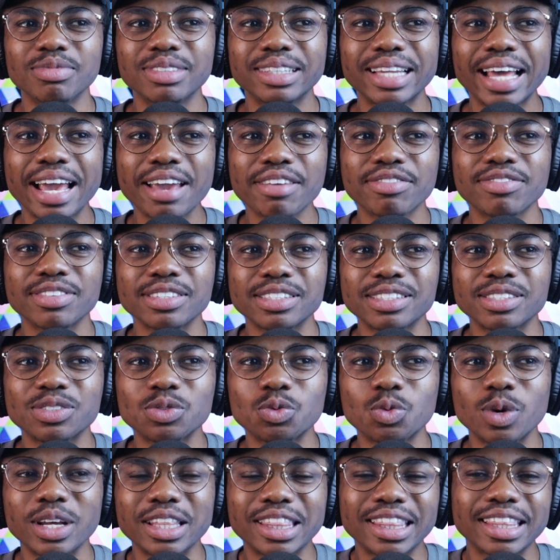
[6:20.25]
life is
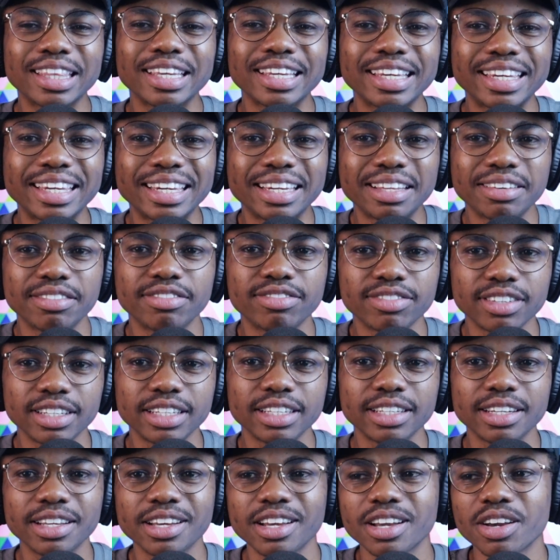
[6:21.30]
worth
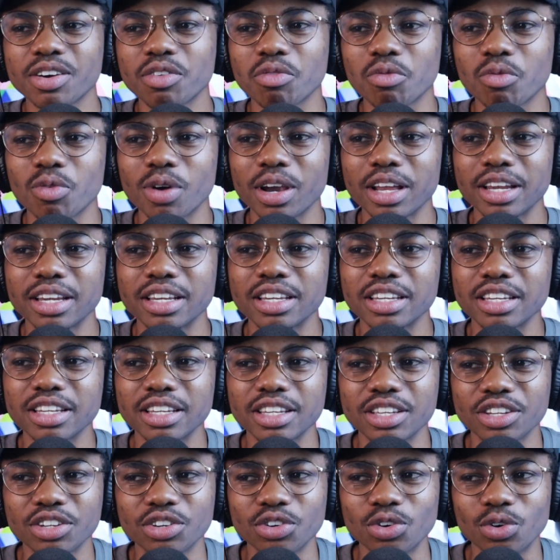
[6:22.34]
living when,
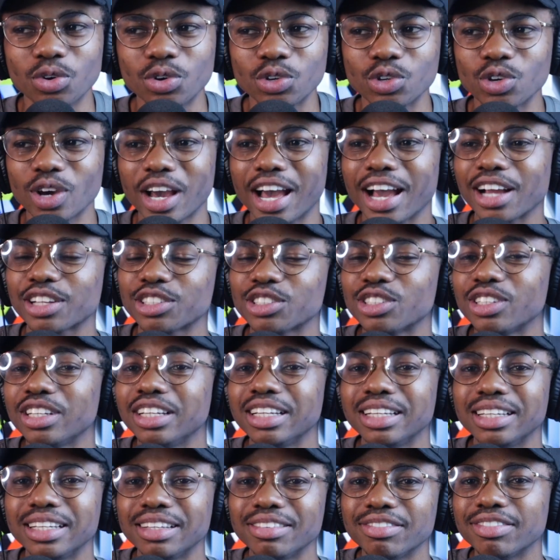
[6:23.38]
you know, you're
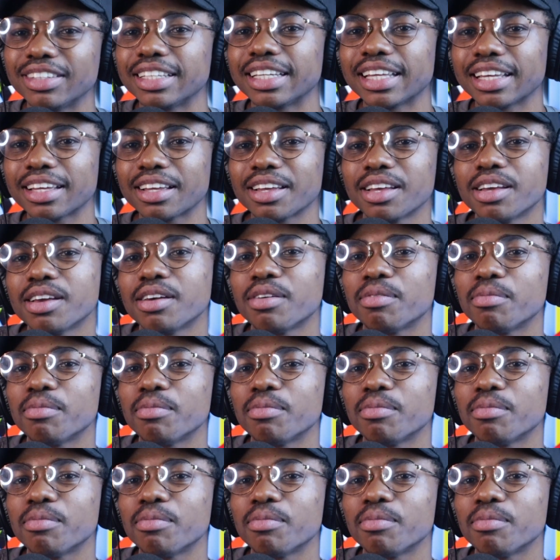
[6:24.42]
actually living it.